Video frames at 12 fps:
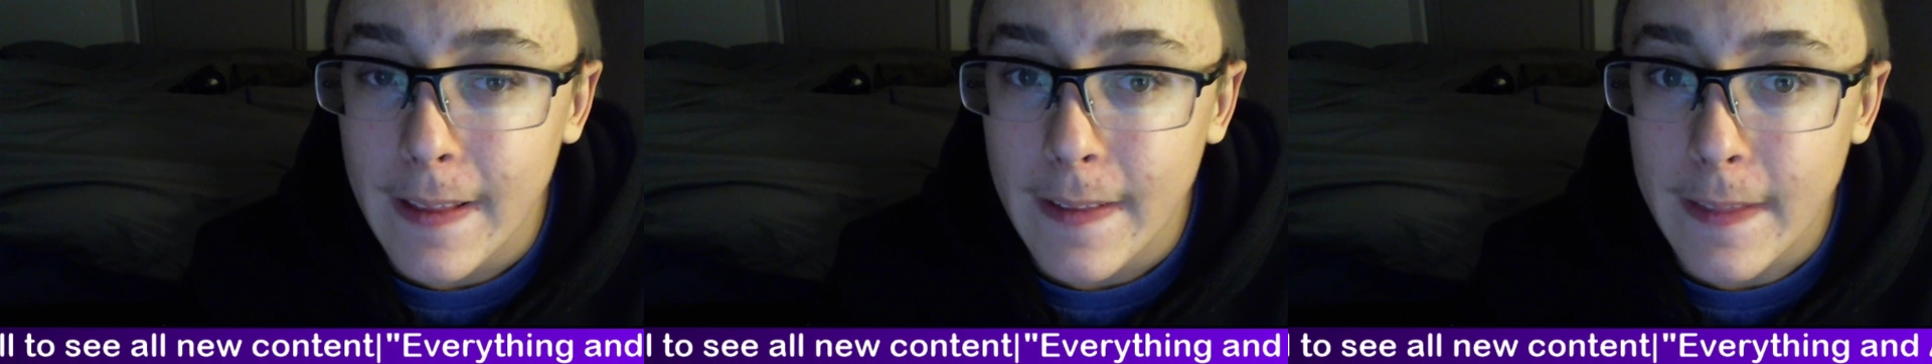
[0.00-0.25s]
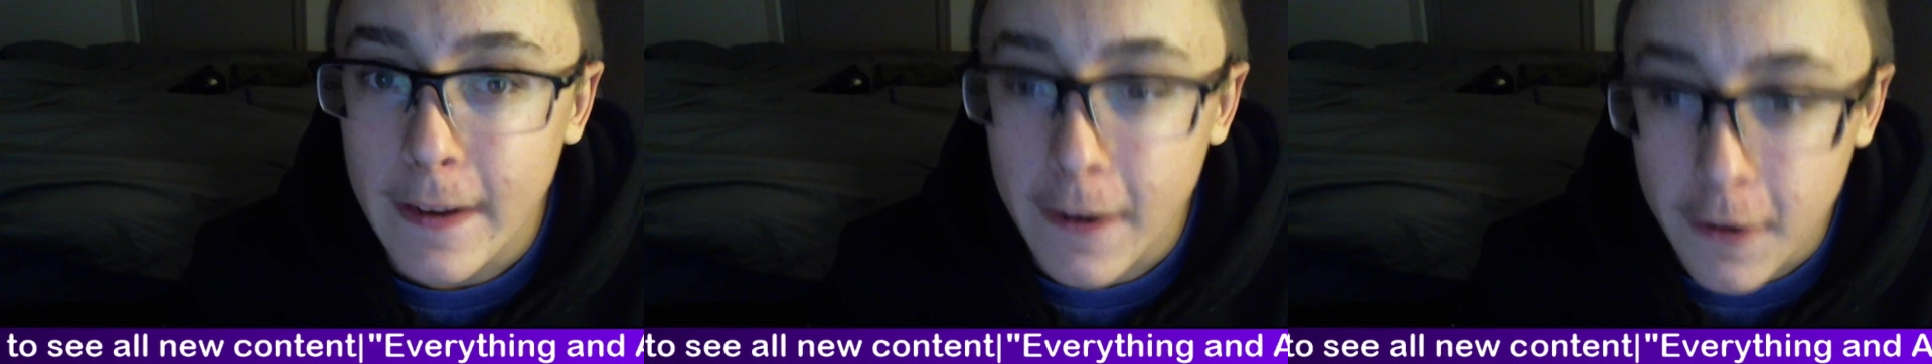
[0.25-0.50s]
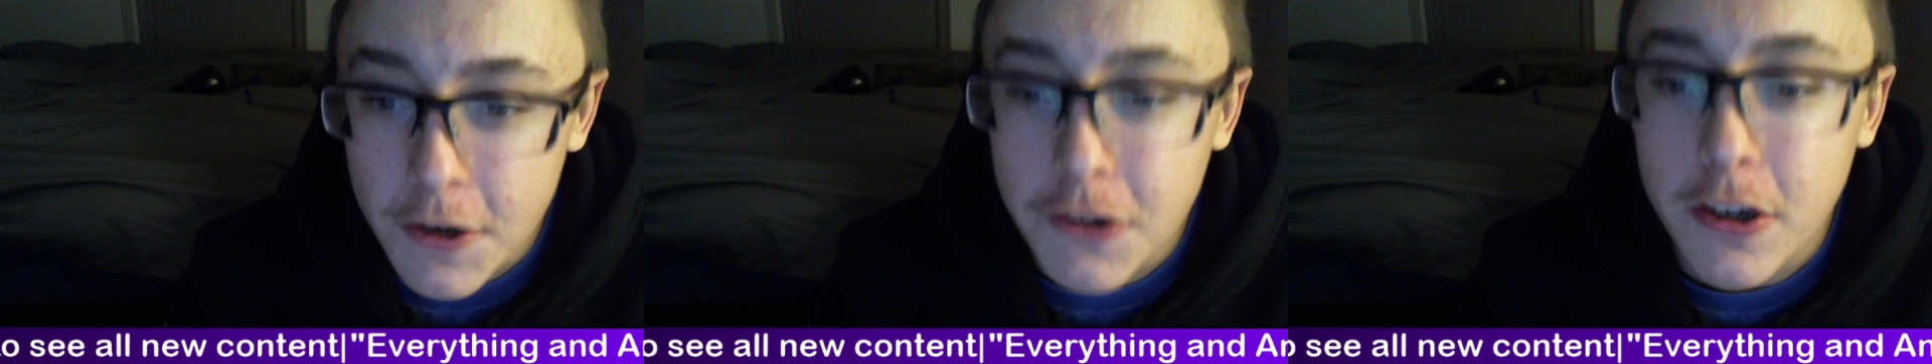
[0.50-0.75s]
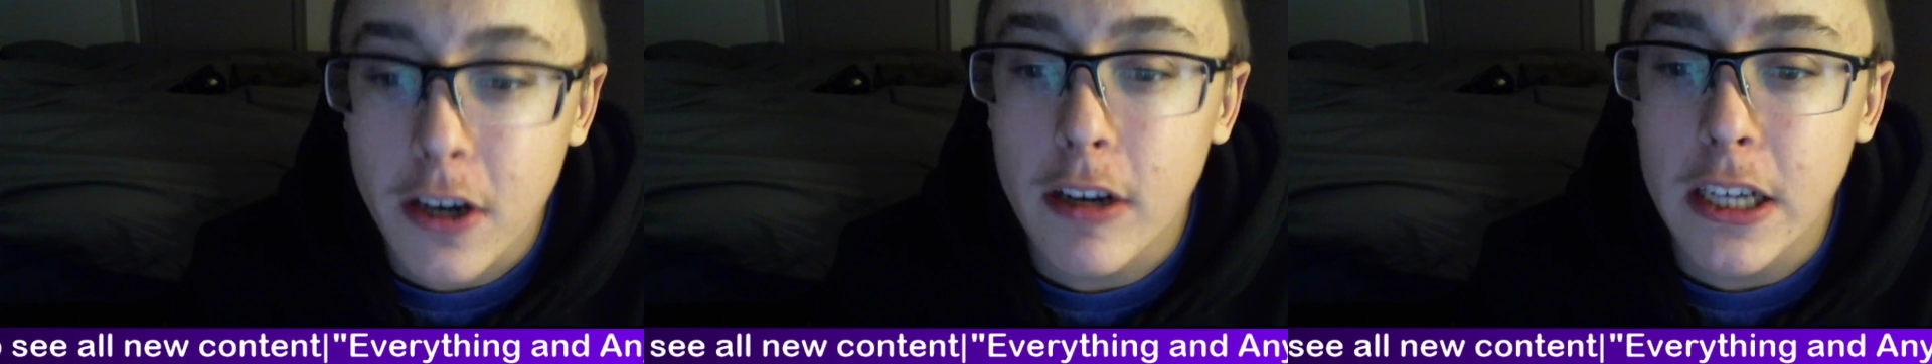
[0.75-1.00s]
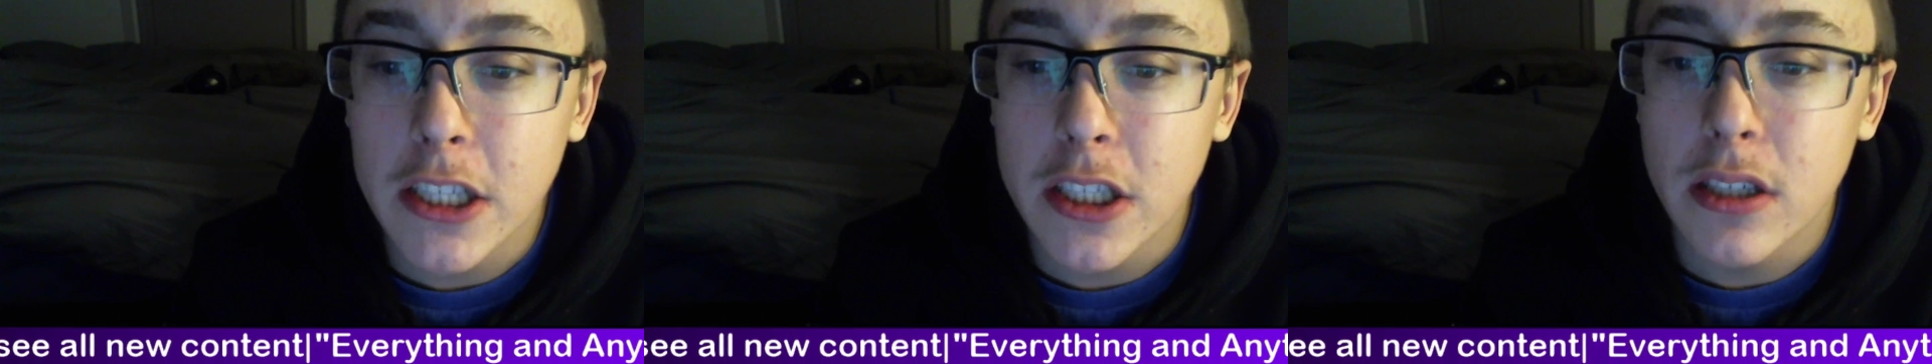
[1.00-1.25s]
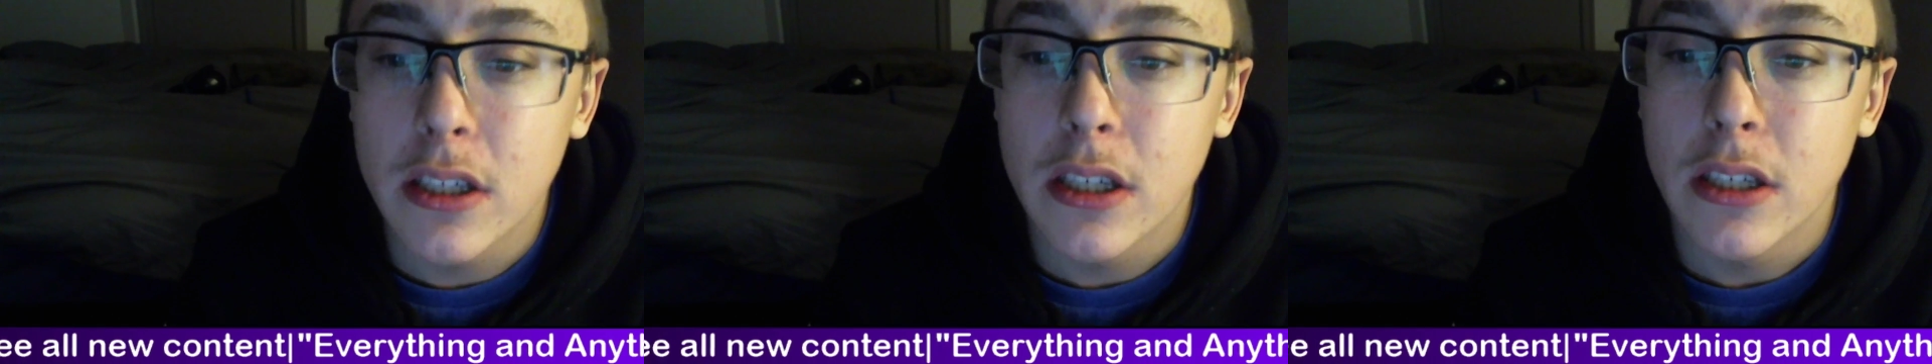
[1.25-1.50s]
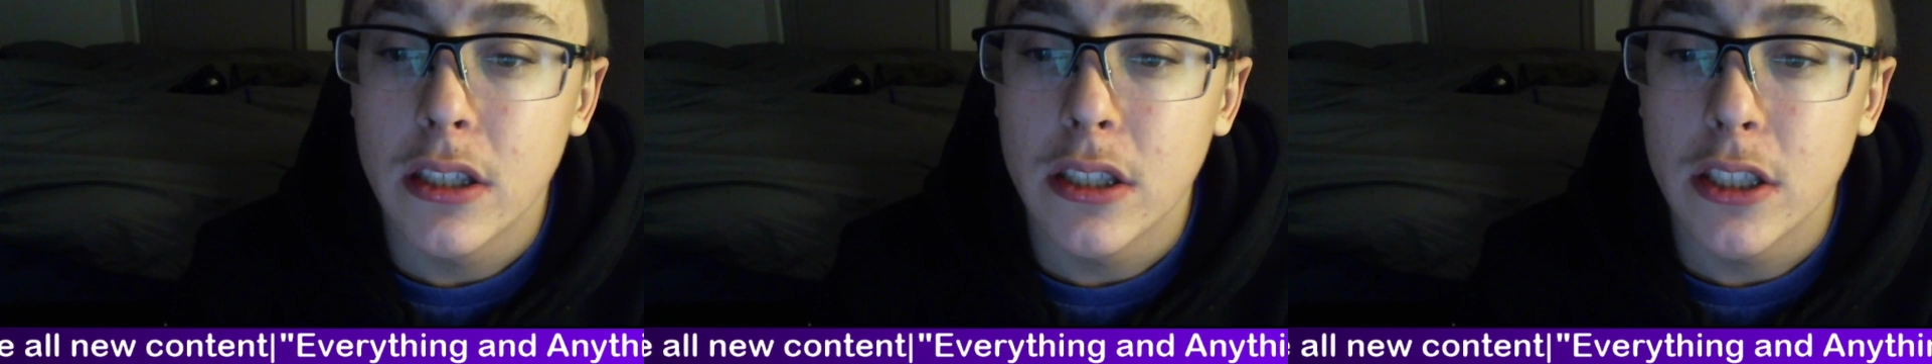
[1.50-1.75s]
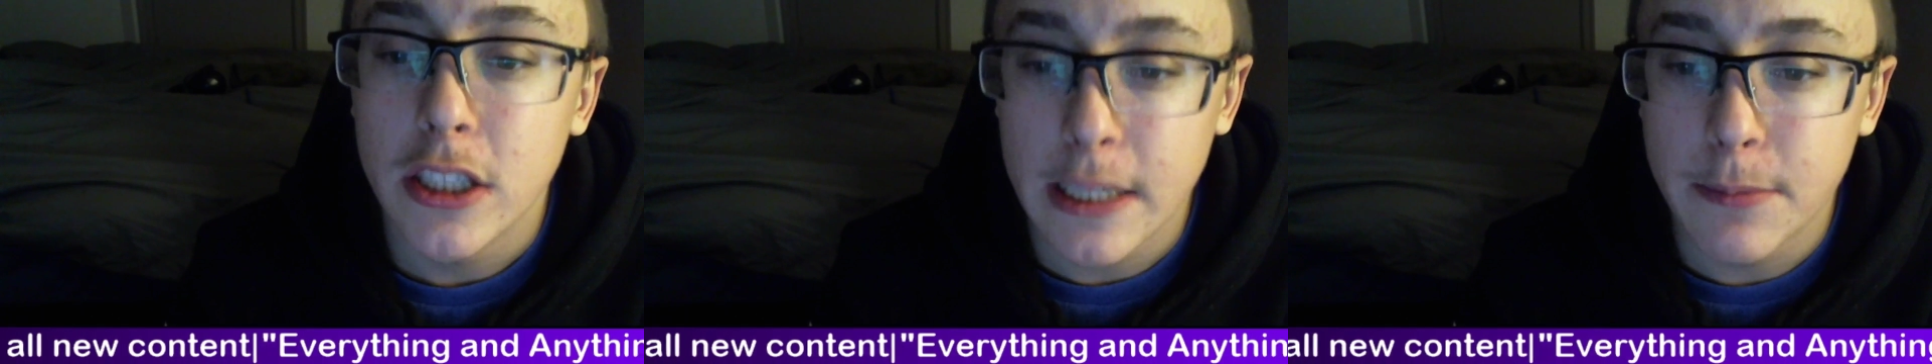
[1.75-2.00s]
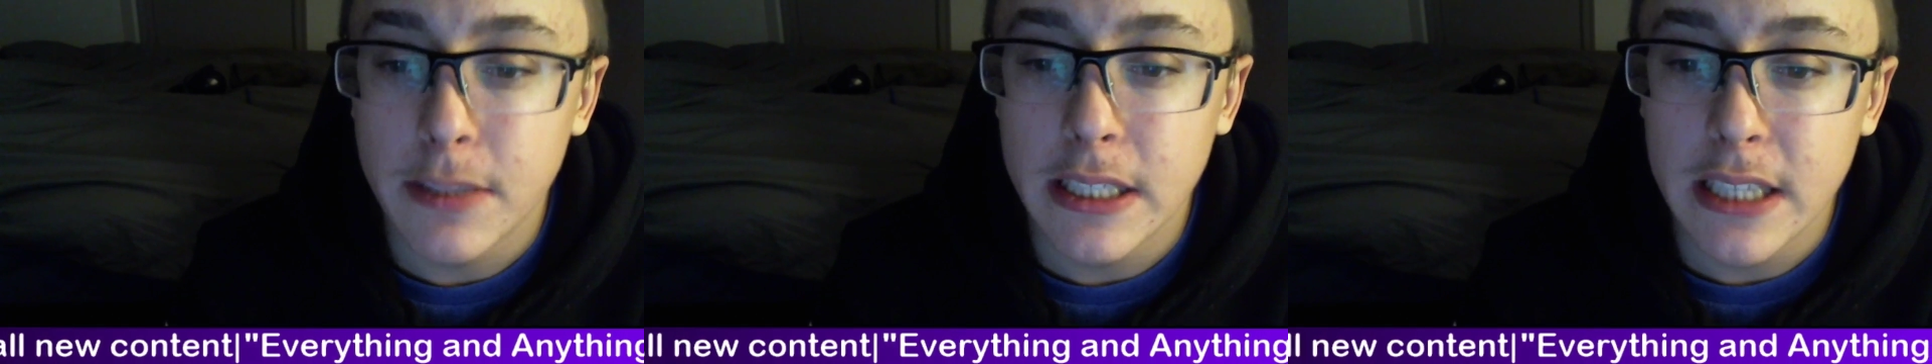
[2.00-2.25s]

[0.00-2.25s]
the current generation GMC